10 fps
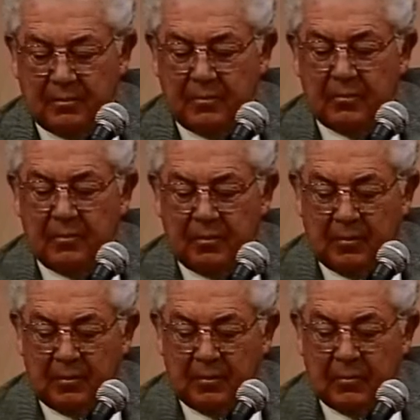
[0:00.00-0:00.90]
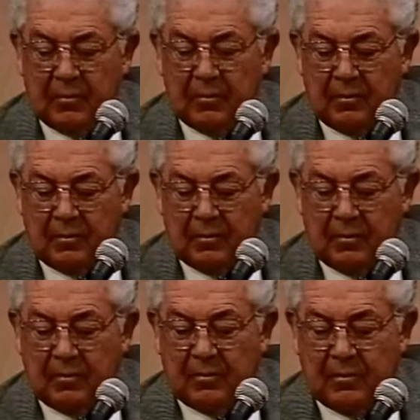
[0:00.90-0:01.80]

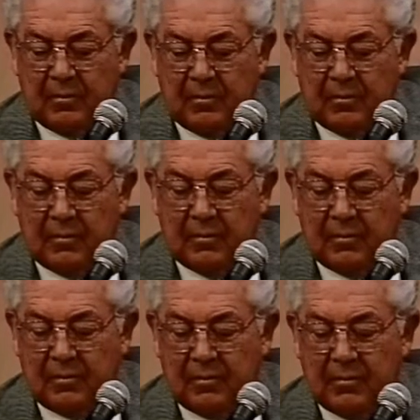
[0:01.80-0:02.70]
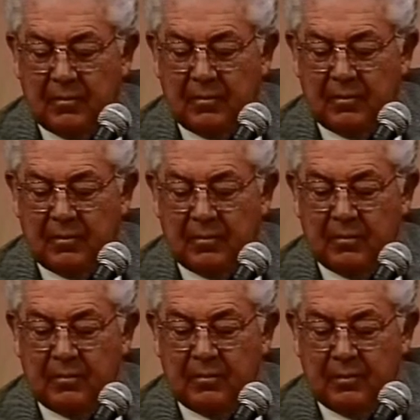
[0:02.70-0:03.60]

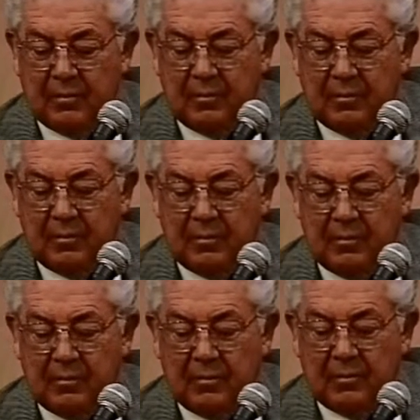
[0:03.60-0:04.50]
No one is speaking in this clip.